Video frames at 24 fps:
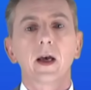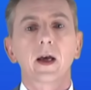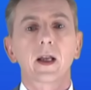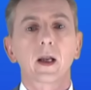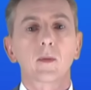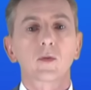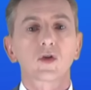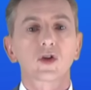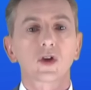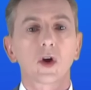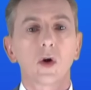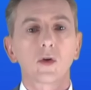and
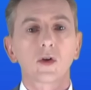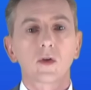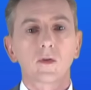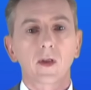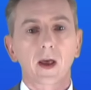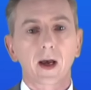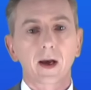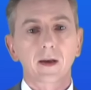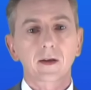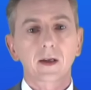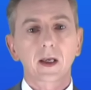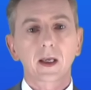I'm showing you
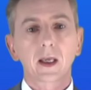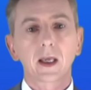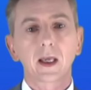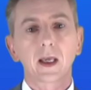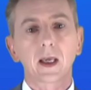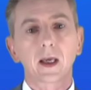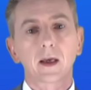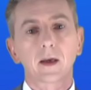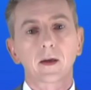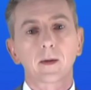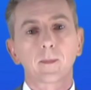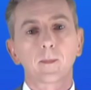that
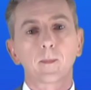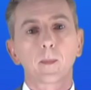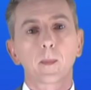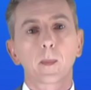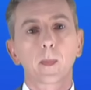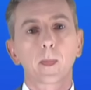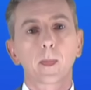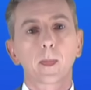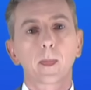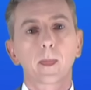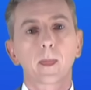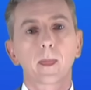here.
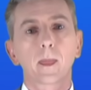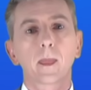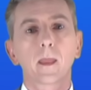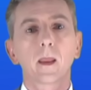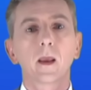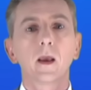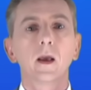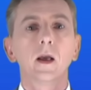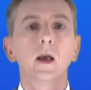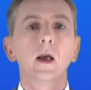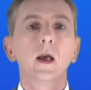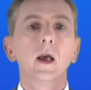
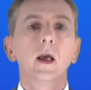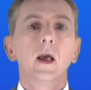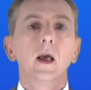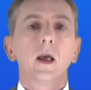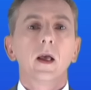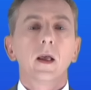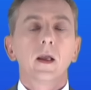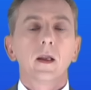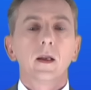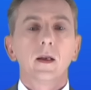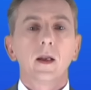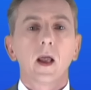
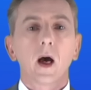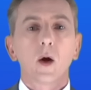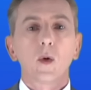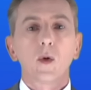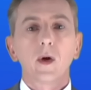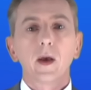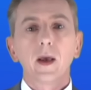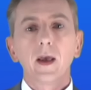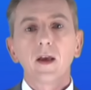Now,